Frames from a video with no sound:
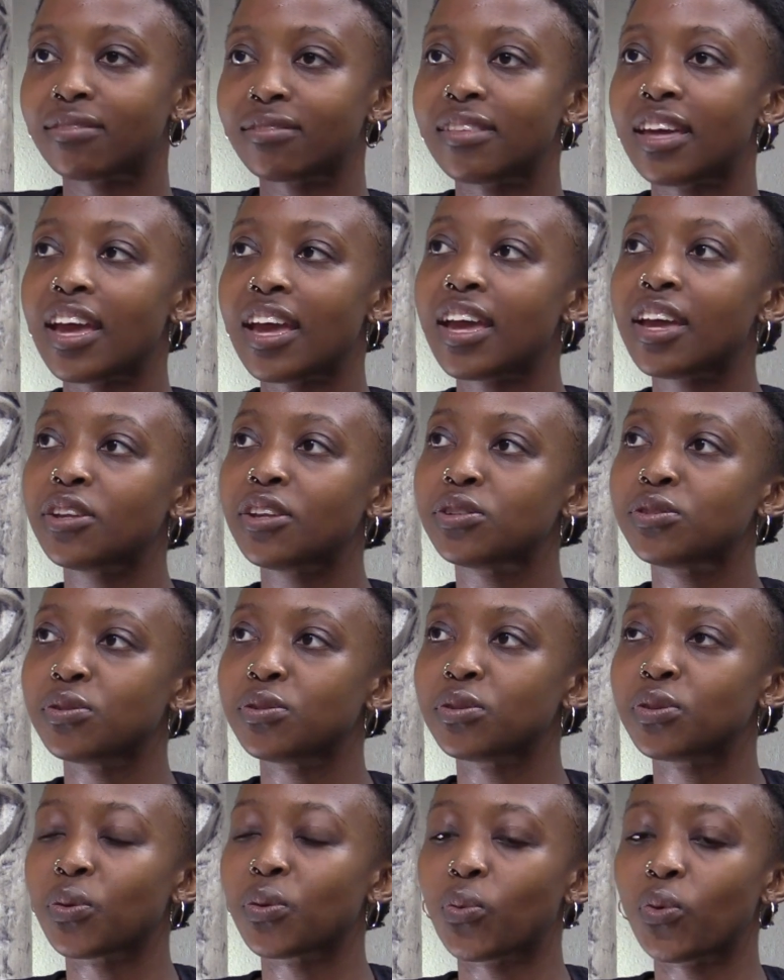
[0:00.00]
Like they do
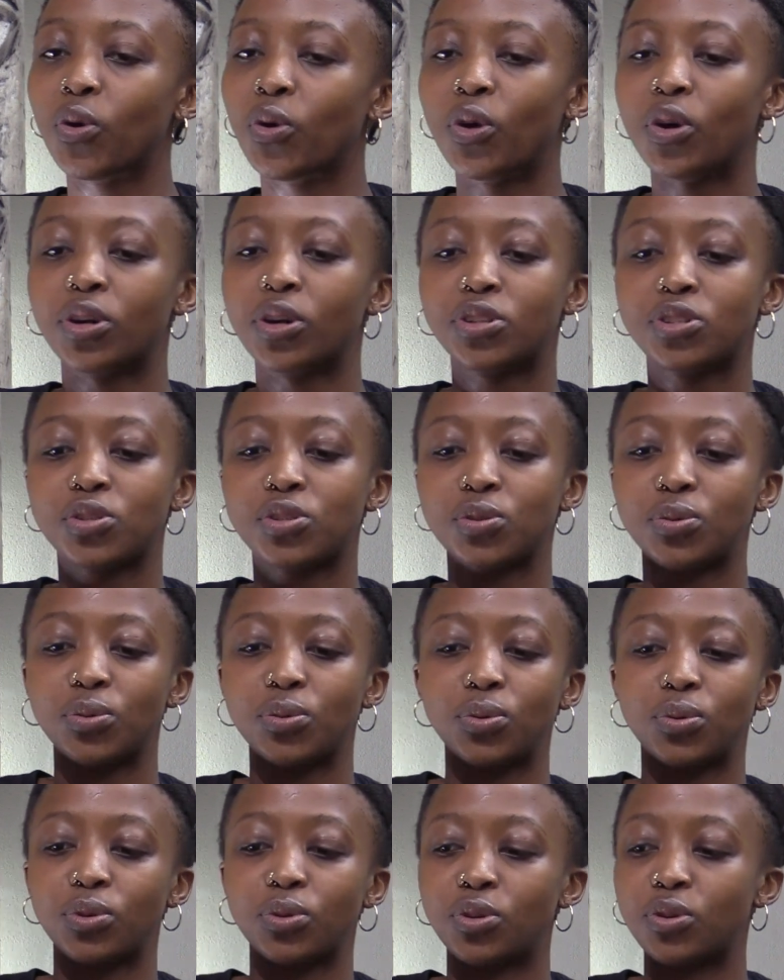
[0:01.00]
the work
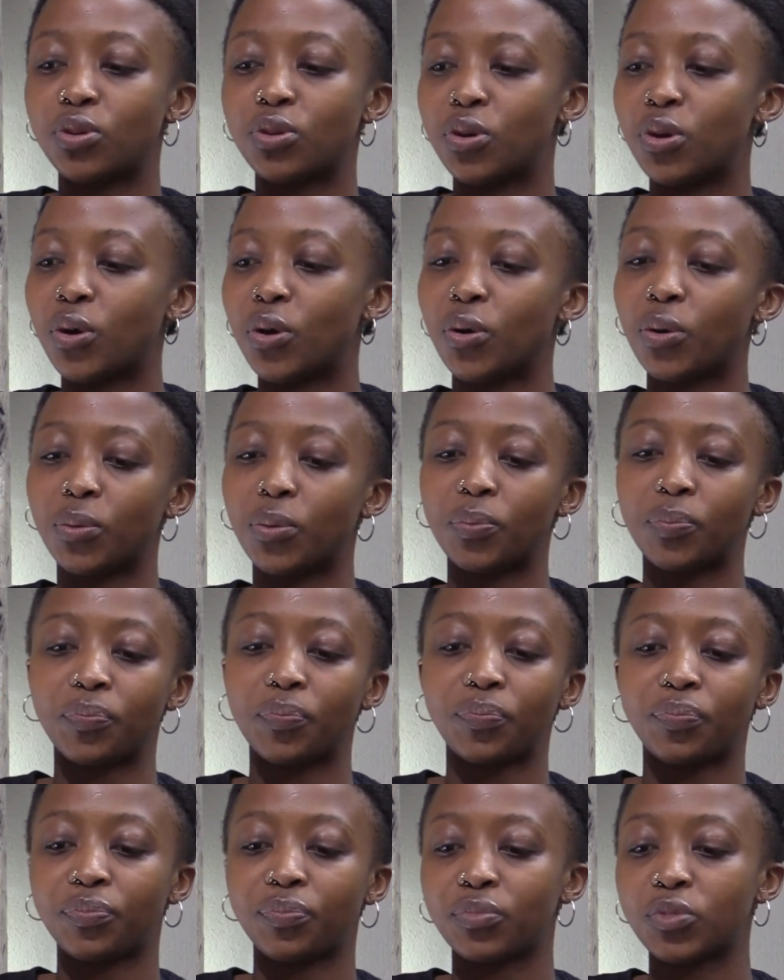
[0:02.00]
to, you know,
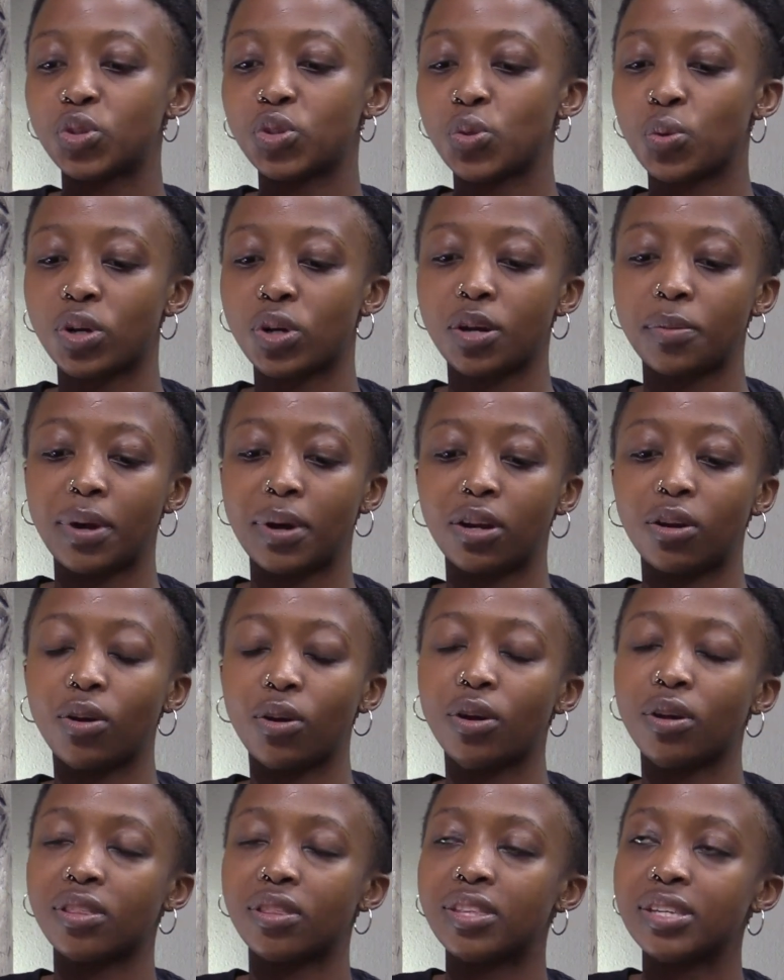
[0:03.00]
talk about,
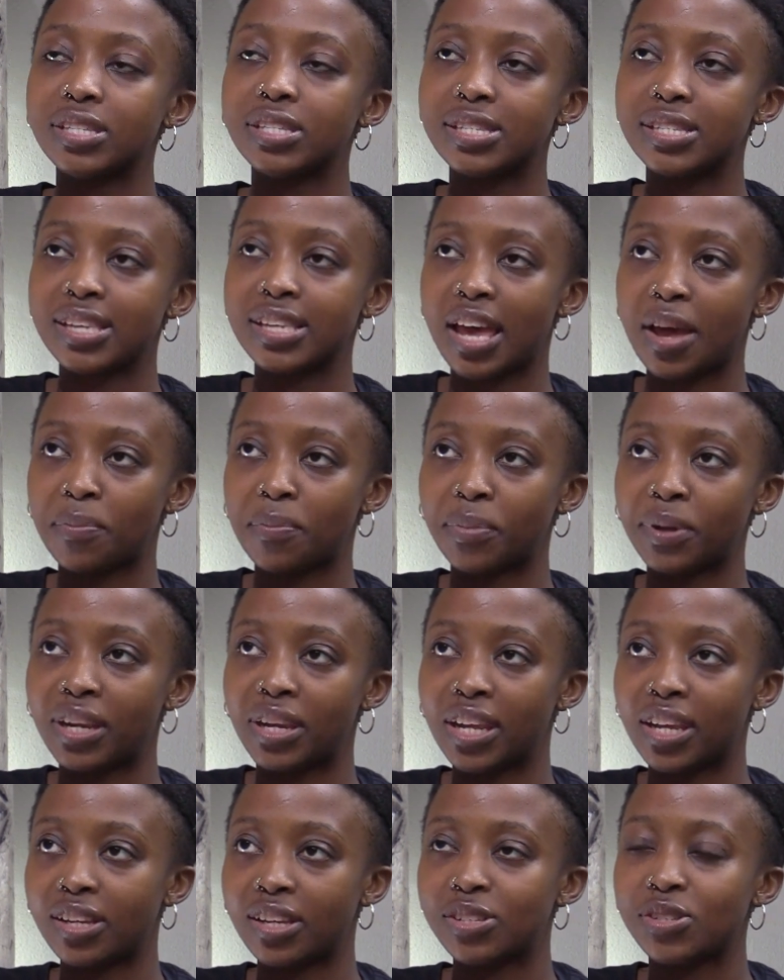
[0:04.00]
oh, this is happening.